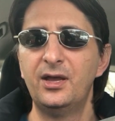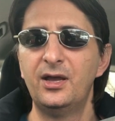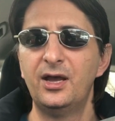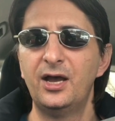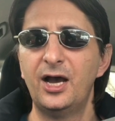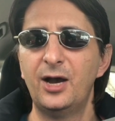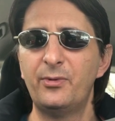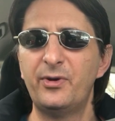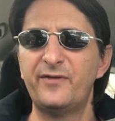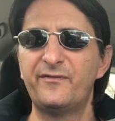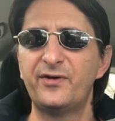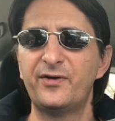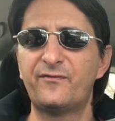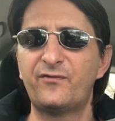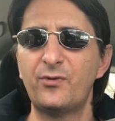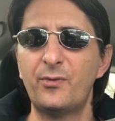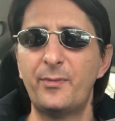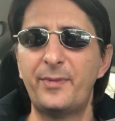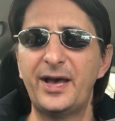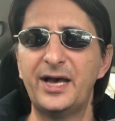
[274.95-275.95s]
However,
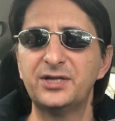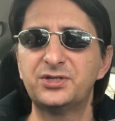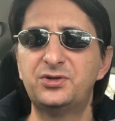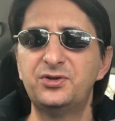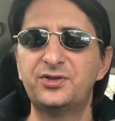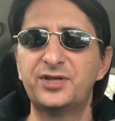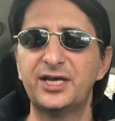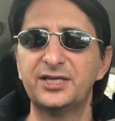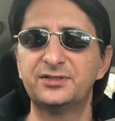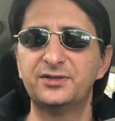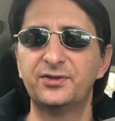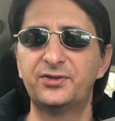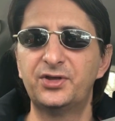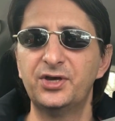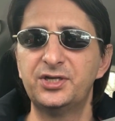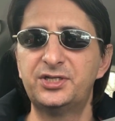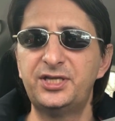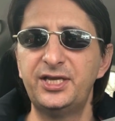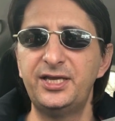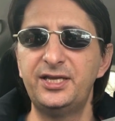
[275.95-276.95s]
from about
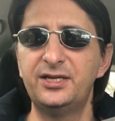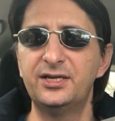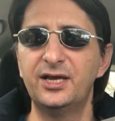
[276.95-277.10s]
2013,